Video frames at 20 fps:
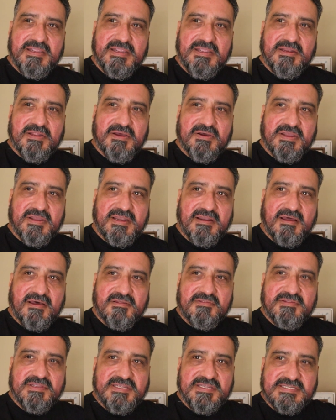you know, and
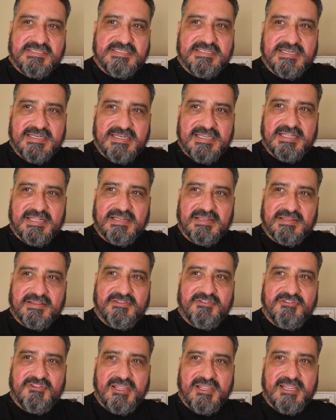all these little
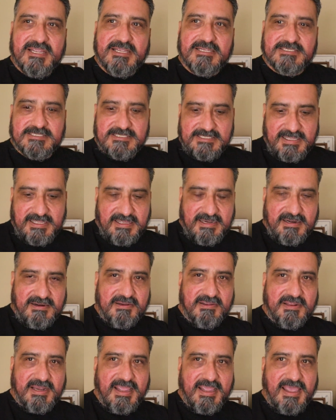things that
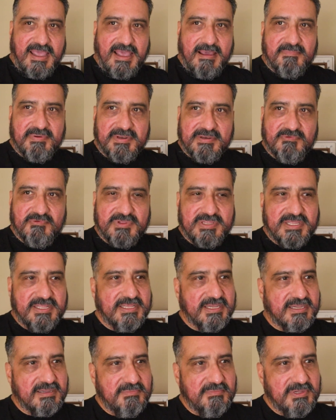are going to happen
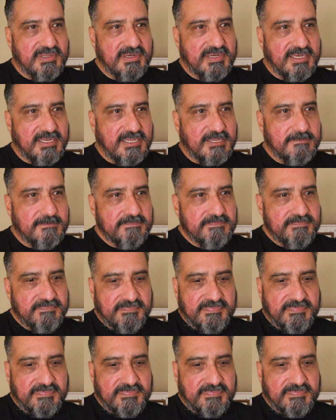within the community.